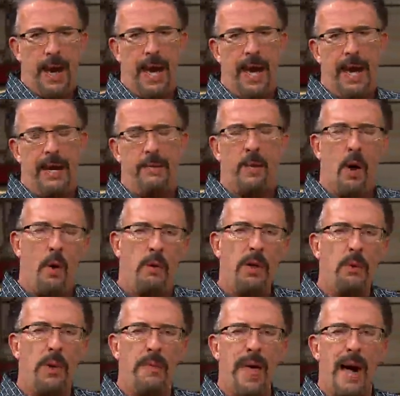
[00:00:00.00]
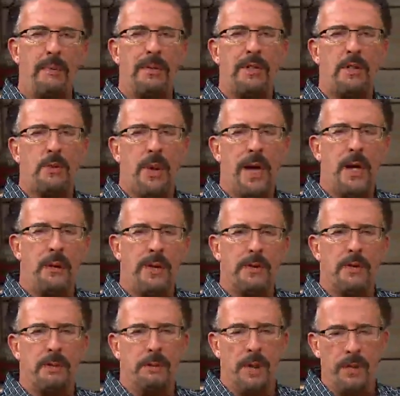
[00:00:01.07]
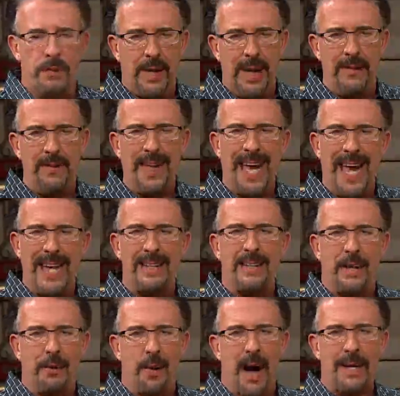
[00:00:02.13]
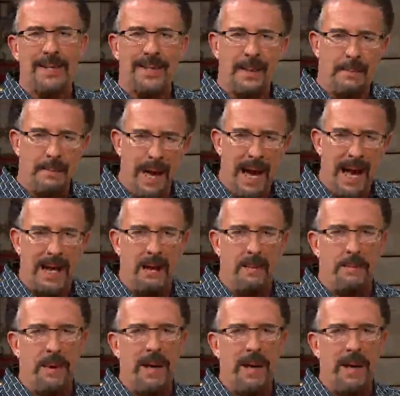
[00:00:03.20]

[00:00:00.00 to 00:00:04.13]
And only when that restrainer is removed can the Antichrist, the man,